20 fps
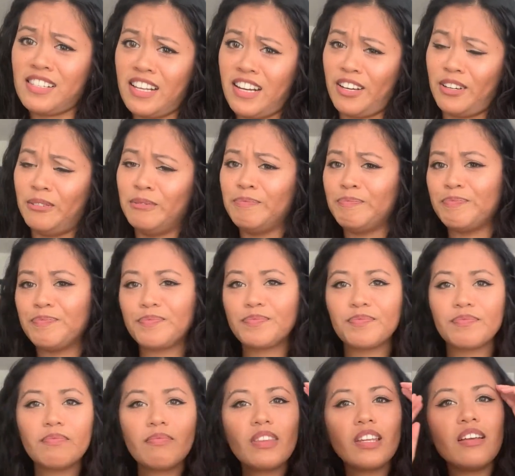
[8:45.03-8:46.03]
you know?
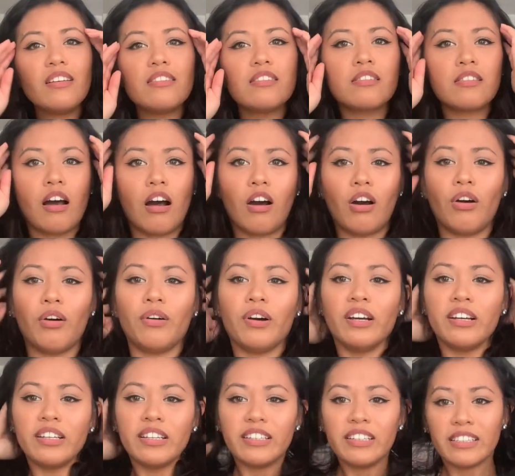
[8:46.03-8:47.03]
So,
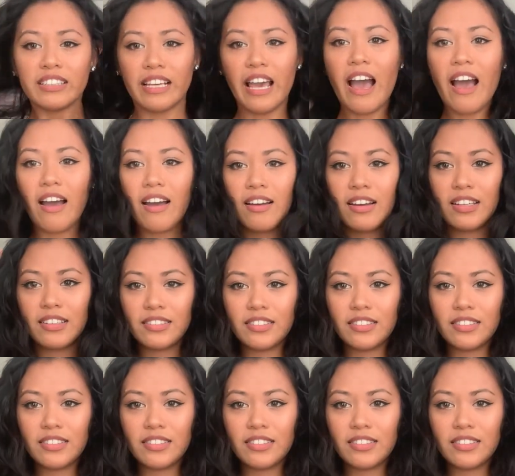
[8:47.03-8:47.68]
yeah.